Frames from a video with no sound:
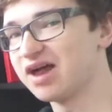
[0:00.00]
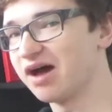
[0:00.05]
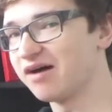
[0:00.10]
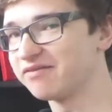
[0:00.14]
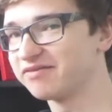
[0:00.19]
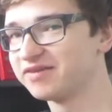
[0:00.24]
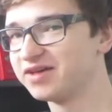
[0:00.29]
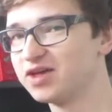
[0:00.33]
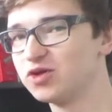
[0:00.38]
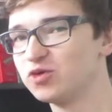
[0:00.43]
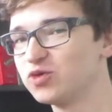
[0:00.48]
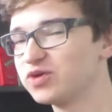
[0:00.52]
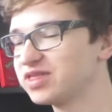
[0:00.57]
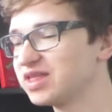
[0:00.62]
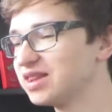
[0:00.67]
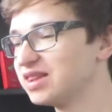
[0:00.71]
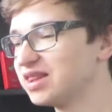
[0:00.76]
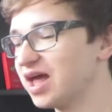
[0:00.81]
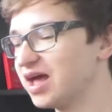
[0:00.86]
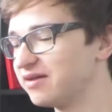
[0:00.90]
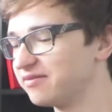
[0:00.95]
stuff
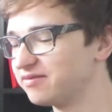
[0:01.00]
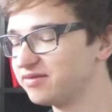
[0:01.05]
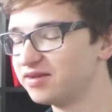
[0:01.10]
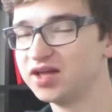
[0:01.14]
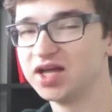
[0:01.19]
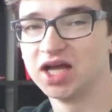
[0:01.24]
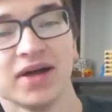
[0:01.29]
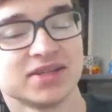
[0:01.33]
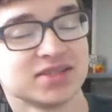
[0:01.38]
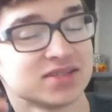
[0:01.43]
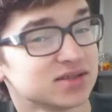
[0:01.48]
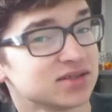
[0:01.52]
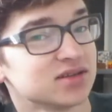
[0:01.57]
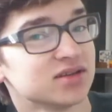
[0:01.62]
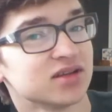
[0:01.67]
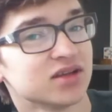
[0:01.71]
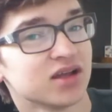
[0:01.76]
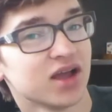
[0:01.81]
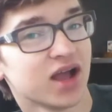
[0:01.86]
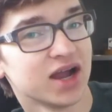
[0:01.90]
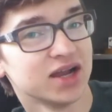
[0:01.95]
within life, but
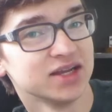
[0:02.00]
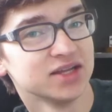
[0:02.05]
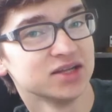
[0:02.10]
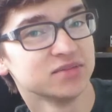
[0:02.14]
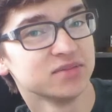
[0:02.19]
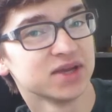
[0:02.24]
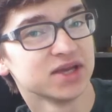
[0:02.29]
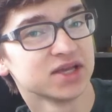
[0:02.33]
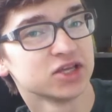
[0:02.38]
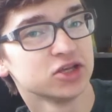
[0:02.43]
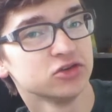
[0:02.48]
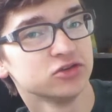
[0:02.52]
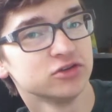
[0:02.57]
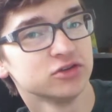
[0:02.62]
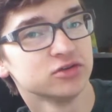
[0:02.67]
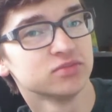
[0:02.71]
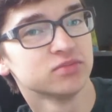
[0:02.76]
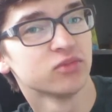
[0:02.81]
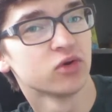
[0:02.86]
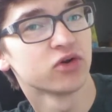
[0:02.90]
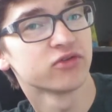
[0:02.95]
I need to make
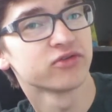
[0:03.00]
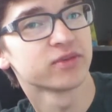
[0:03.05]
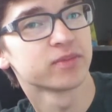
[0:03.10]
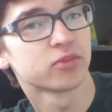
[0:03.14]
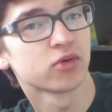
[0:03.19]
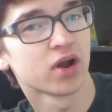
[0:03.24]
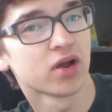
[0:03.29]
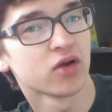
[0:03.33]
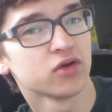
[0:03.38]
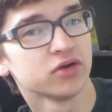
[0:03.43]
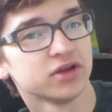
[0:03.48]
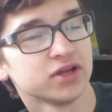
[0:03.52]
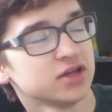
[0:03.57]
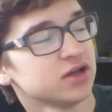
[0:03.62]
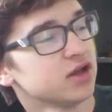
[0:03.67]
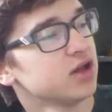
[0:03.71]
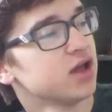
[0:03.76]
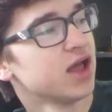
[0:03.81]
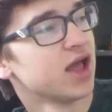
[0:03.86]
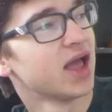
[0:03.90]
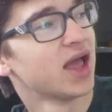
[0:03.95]
YouTube more of a priority
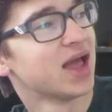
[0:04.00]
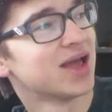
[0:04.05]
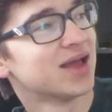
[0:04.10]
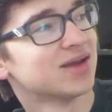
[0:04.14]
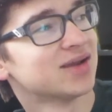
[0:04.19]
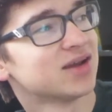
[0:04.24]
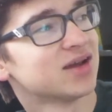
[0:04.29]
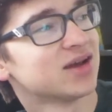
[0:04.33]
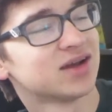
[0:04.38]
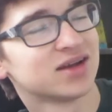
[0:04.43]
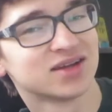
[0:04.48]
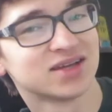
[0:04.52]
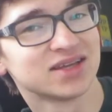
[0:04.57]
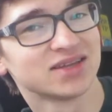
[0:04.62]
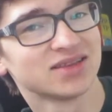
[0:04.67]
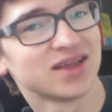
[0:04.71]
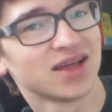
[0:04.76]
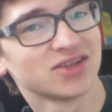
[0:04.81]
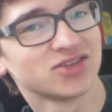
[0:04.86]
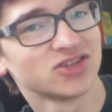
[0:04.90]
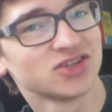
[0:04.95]
and
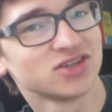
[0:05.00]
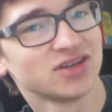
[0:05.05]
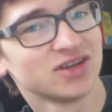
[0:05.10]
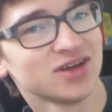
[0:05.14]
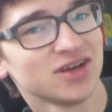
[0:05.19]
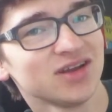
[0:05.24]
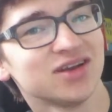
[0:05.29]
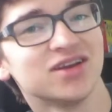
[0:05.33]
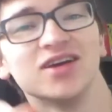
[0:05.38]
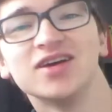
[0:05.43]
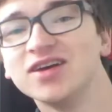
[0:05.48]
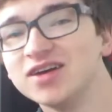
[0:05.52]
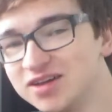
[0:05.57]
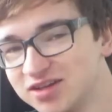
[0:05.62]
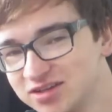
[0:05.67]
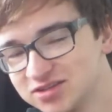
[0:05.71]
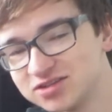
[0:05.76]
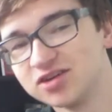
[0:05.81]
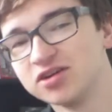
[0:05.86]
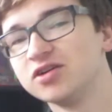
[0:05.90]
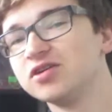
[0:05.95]
get that shit done.
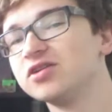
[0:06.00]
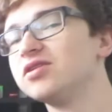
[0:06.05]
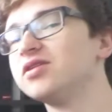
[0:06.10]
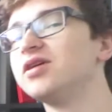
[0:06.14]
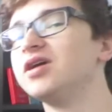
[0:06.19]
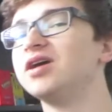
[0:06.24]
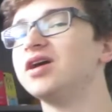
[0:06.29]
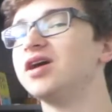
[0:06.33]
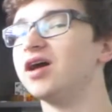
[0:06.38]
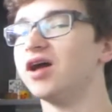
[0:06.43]
So